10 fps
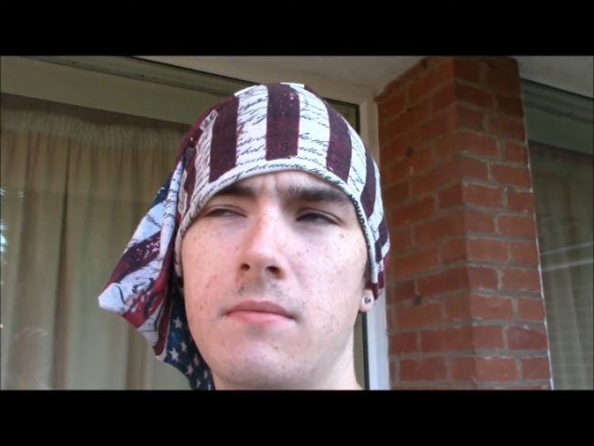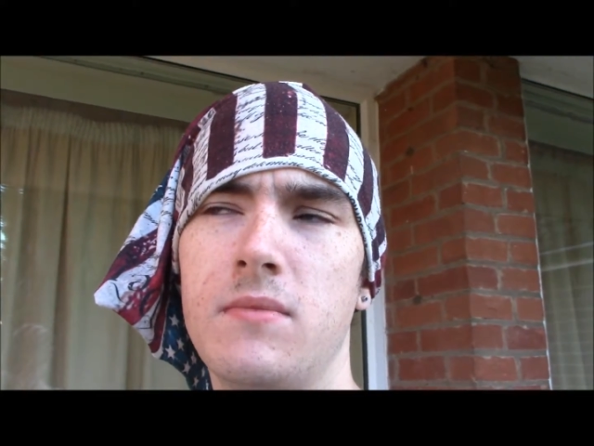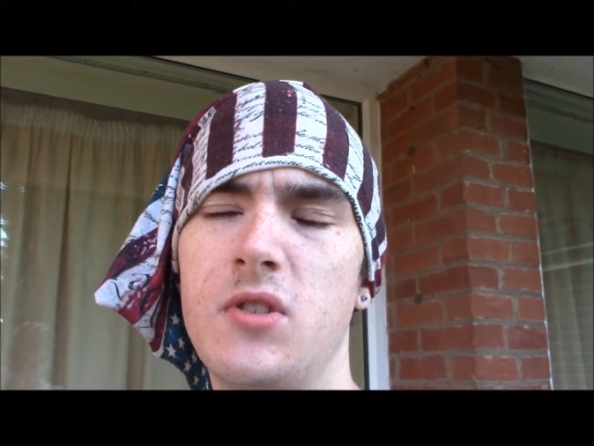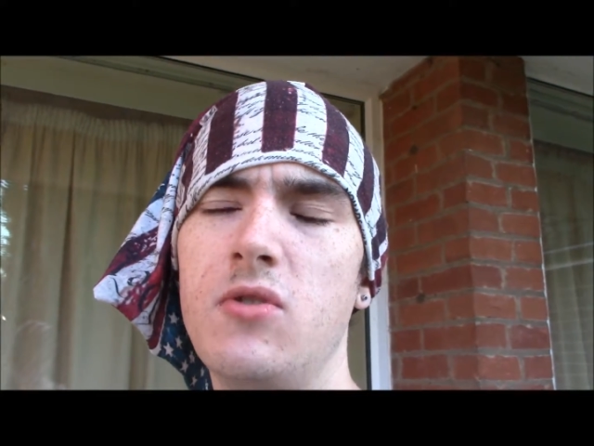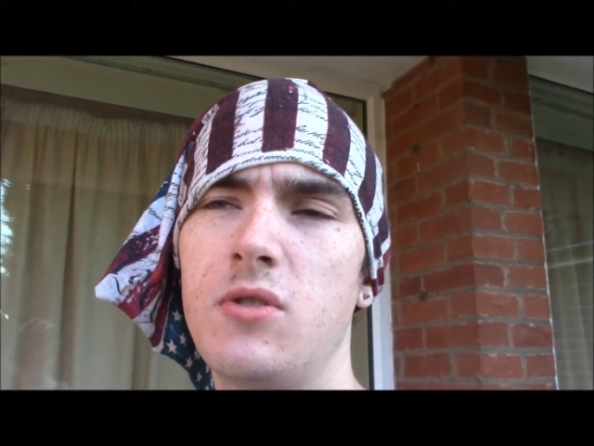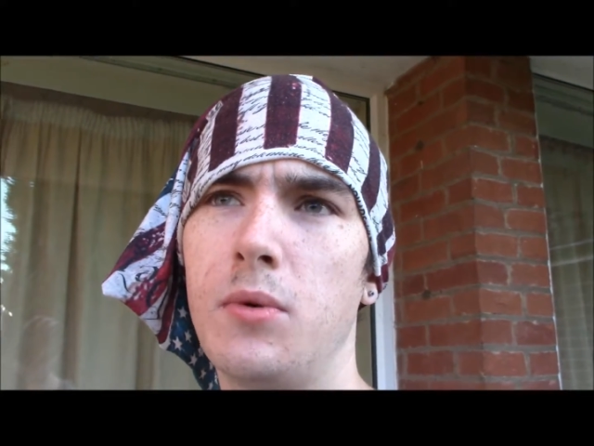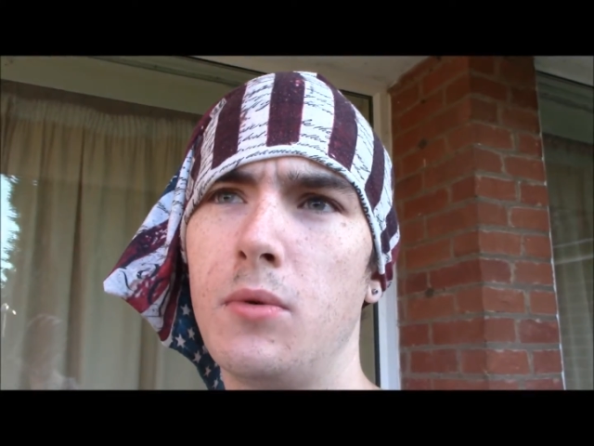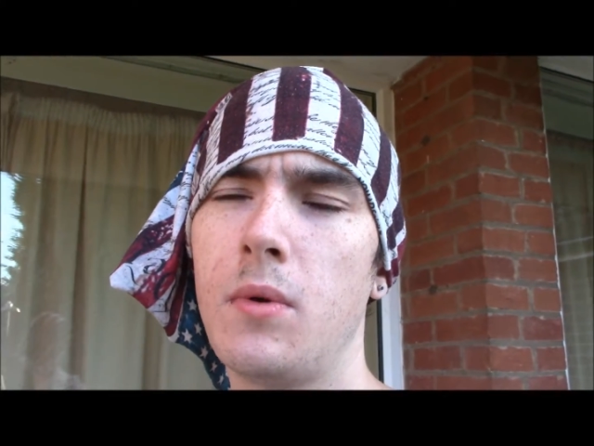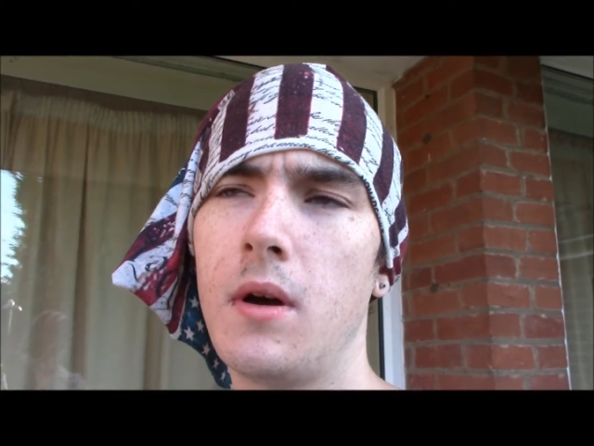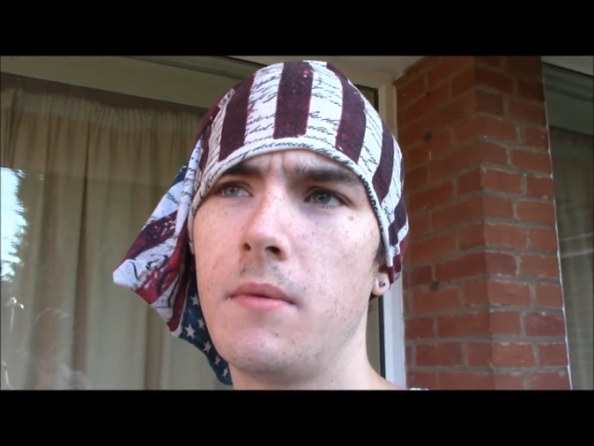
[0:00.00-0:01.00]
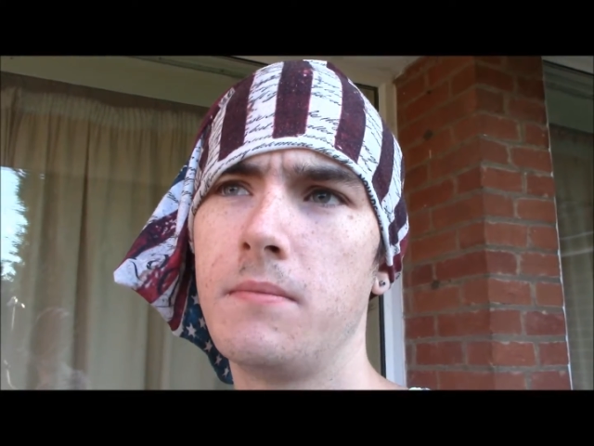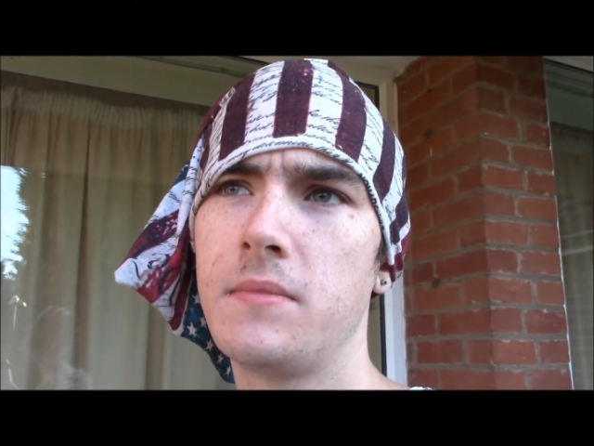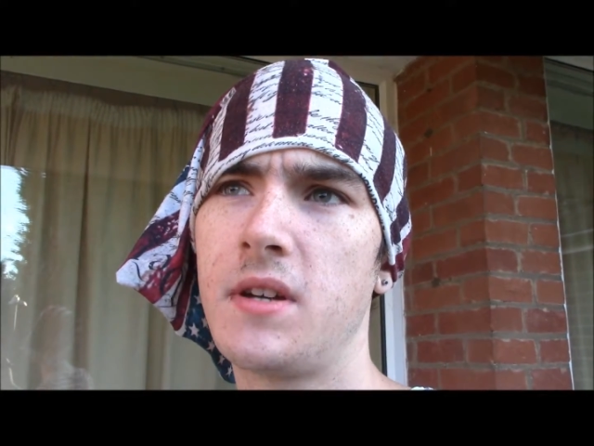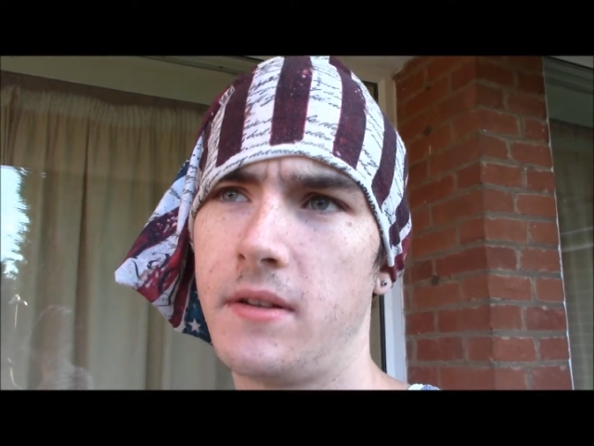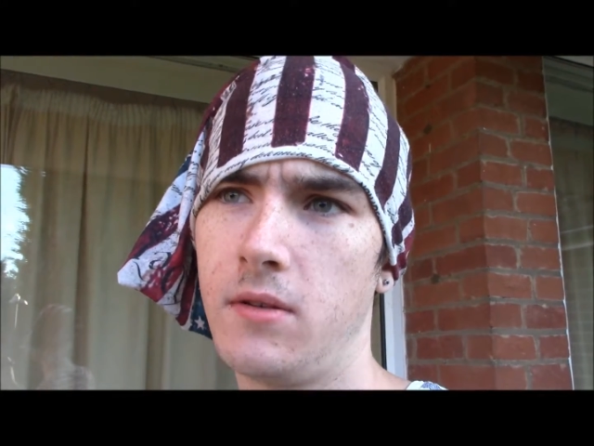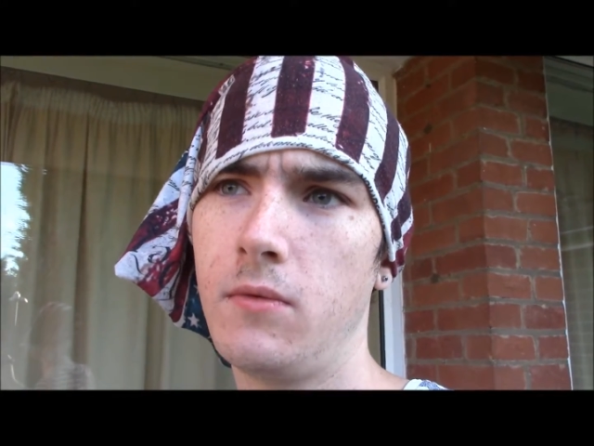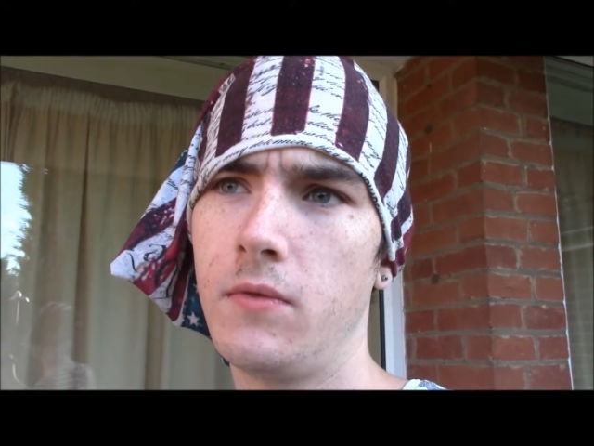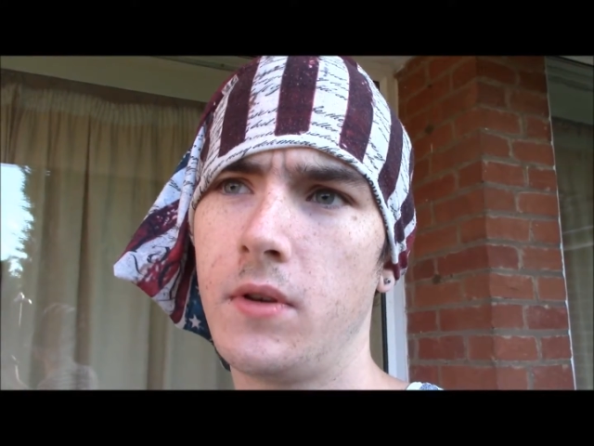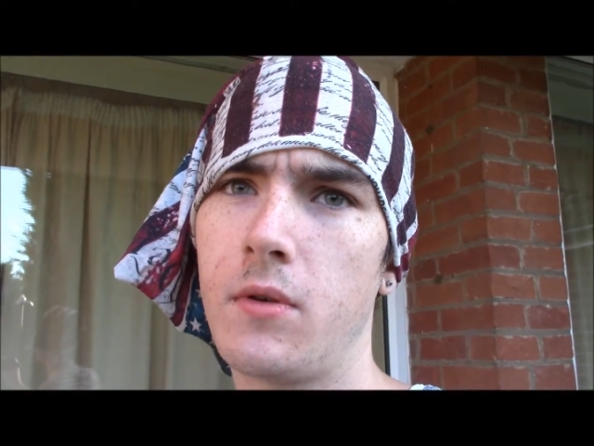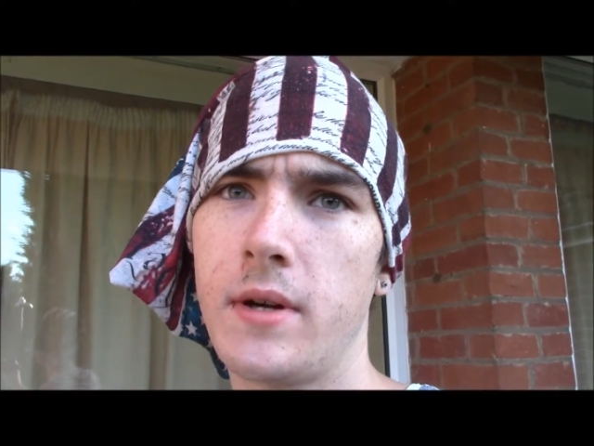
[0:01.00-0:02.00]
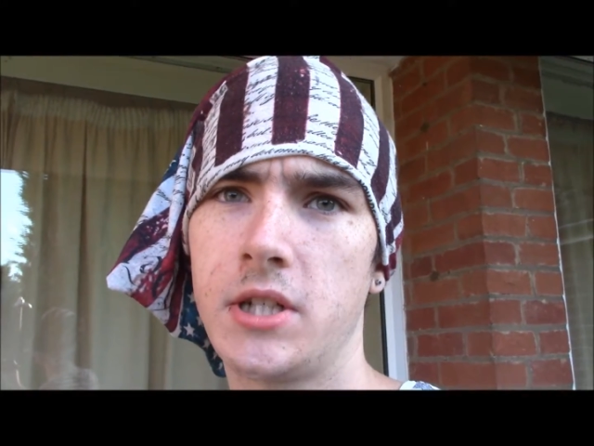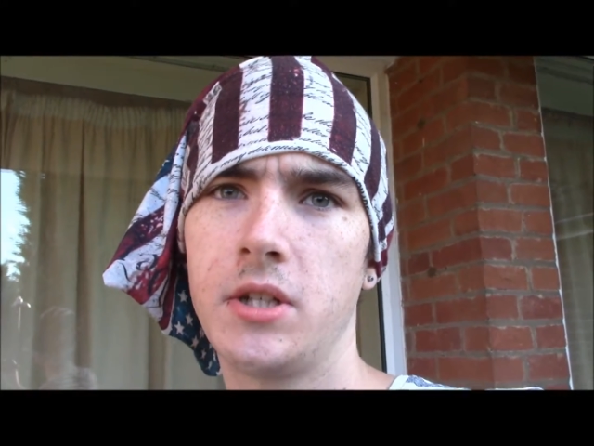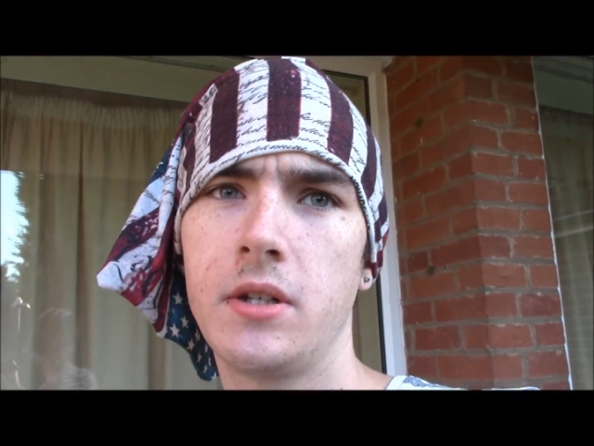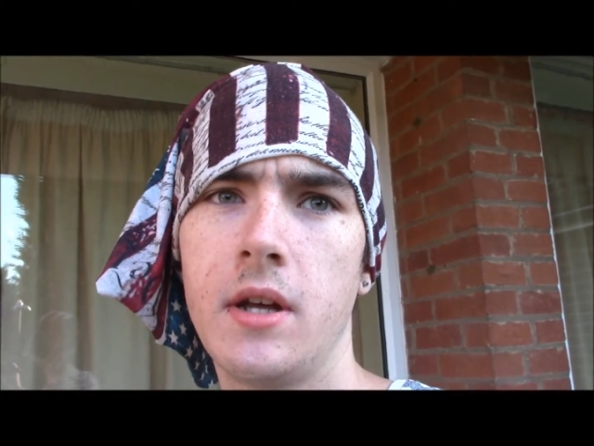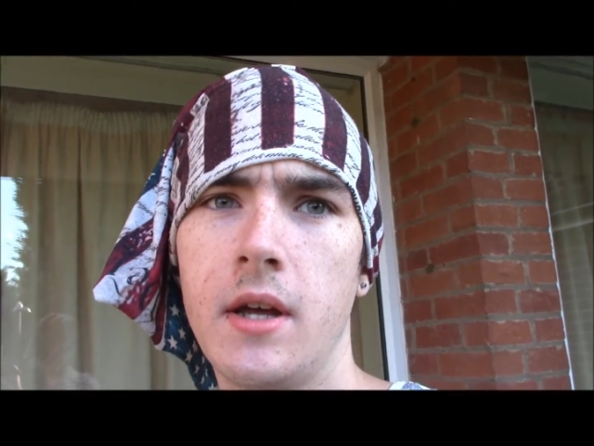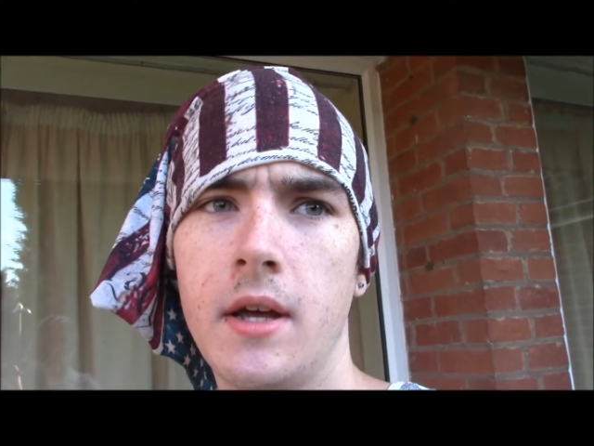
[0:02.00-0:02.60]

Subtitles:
suitable title for the question.